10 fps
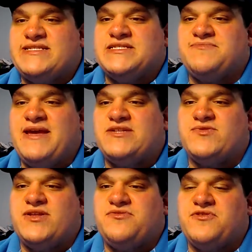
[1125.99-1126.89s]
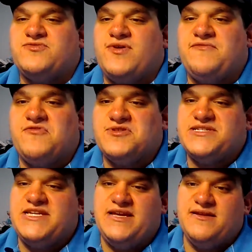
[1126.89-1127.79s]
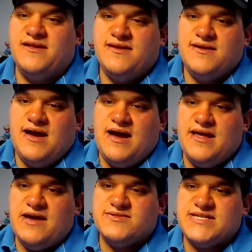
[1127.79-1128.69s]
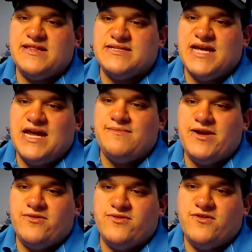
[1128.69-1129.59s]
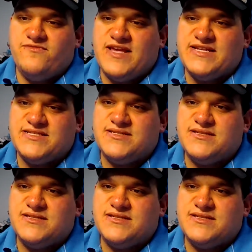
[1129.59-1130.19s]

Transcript: since May 23rd, 2014. That was at the time. I don't know if they.